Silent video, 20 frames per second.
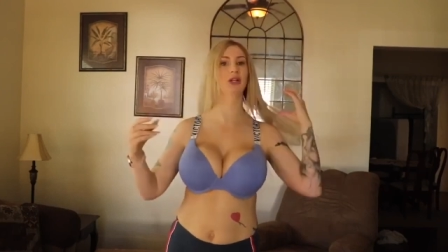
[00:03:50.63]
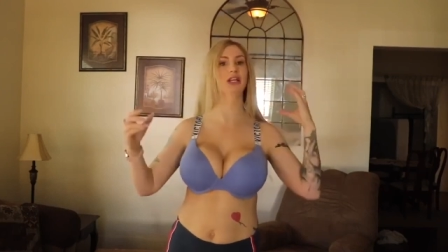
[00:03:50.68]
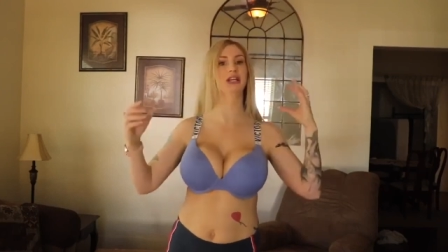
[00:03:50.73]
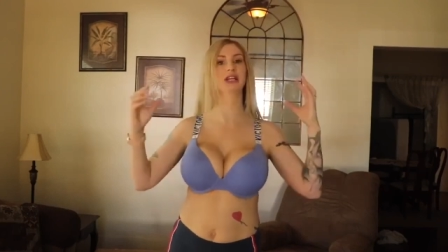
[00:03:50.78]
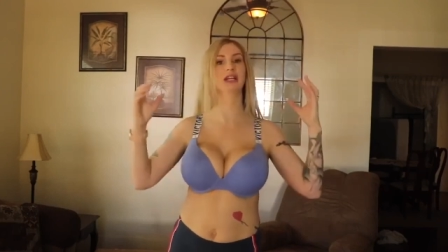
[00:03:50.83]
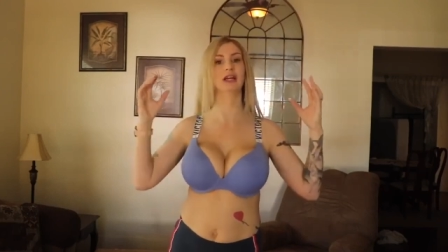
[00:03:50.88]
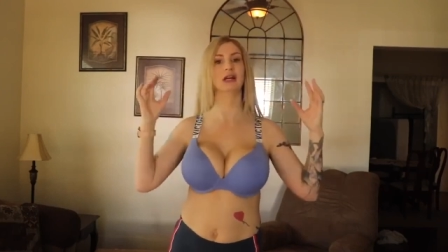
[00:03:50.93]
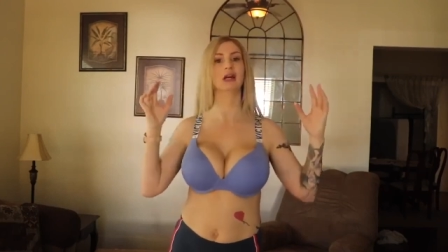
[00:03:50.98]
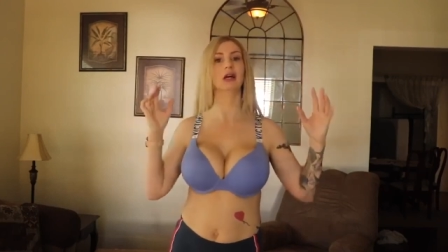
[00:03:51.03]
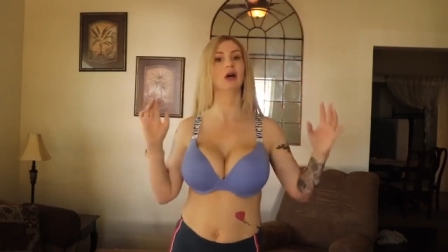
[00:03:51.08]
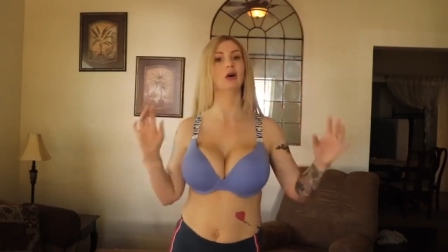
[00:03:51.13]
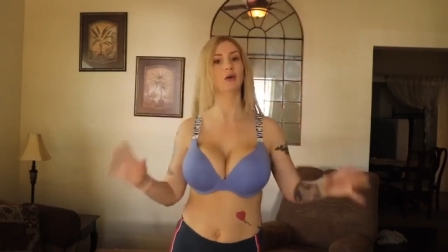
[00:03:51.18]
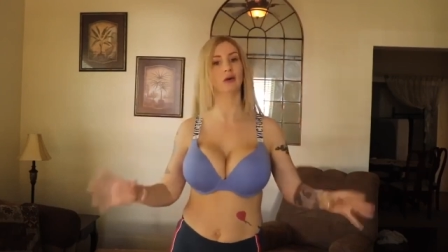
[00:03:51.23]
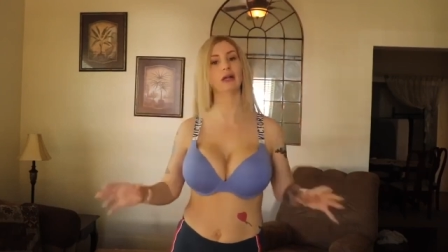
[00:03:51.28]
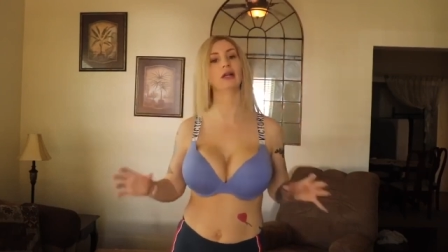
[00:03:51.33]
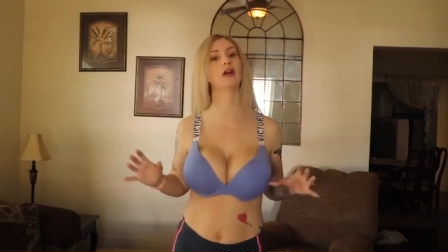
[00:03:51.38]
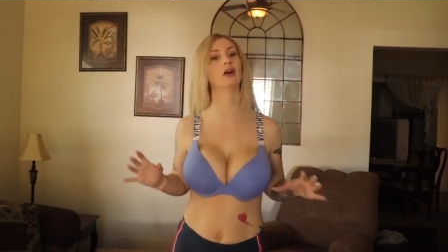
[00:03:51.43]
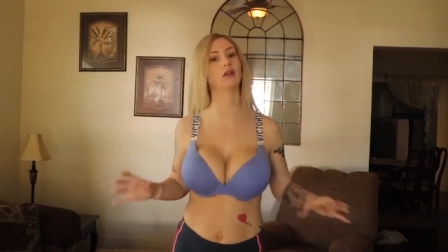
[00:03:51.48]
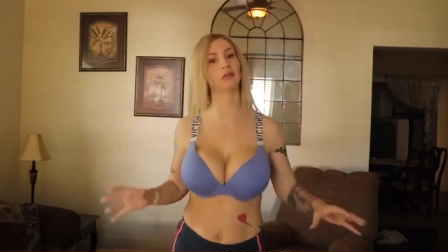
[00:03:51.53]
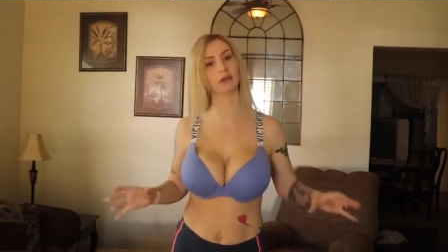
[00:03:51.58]
We,
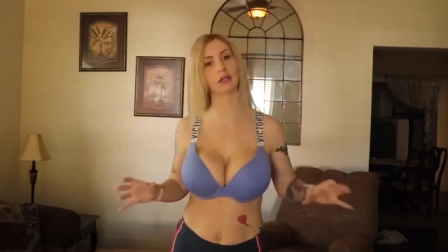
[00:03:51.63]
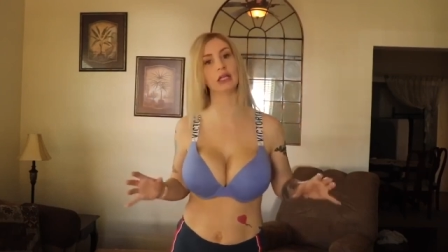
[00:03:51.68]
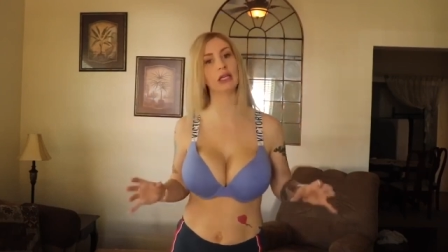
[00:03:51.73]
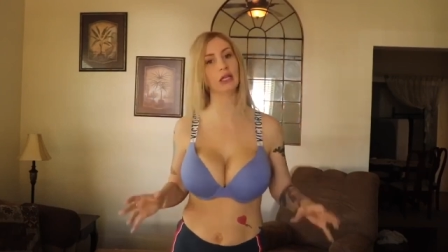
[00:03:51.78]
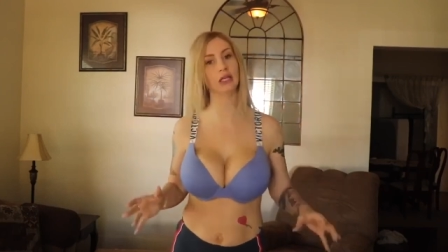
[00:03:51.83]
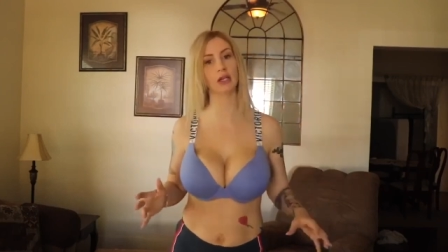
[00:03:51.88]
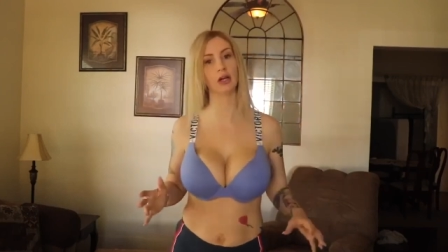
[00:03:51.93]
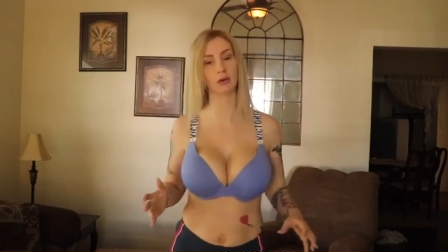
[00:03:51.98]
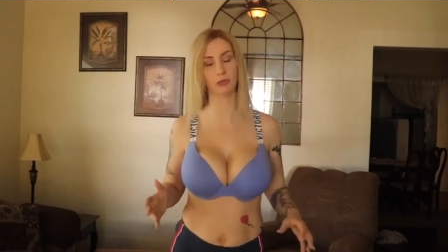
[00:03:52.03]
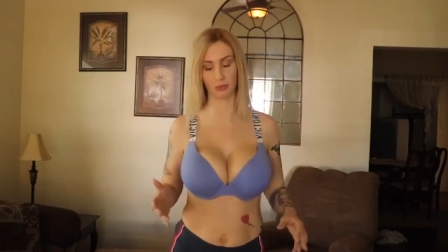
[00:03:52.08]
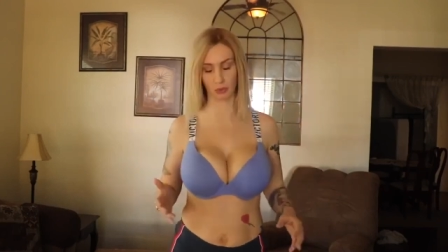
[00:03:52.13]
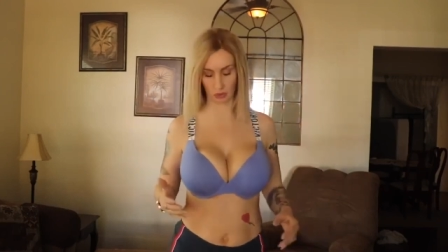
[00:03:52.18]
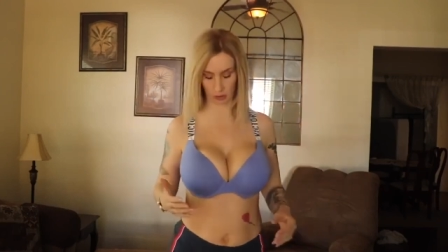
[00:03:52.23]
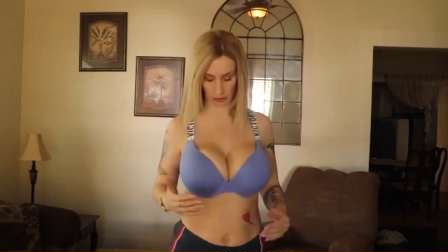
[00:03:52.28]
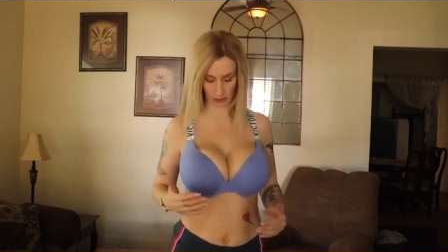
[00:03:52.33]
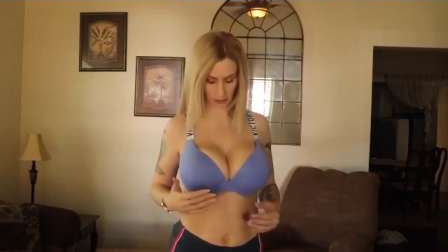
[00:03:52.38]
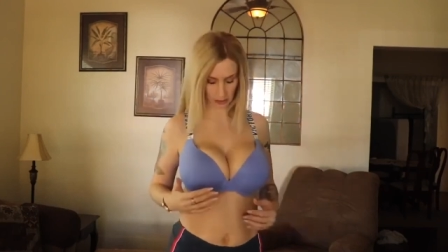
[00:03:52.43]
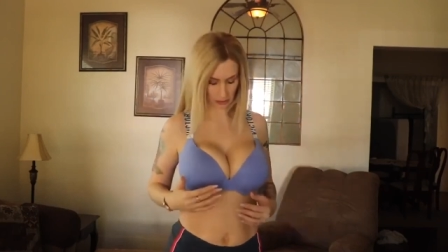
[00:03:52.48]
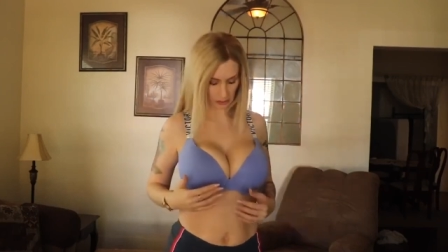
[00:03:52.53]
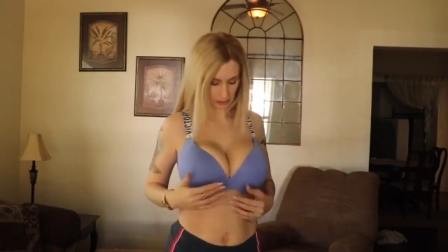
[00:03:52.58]
we don't need no
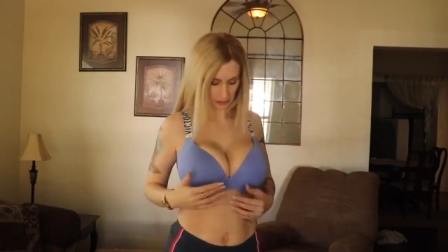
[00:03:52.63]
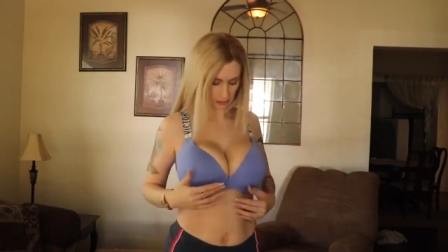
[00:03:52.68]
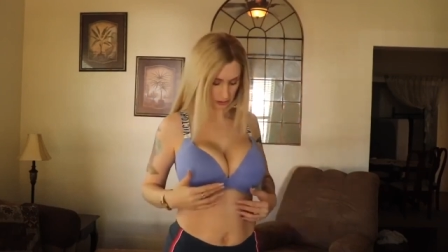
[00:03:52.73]
more.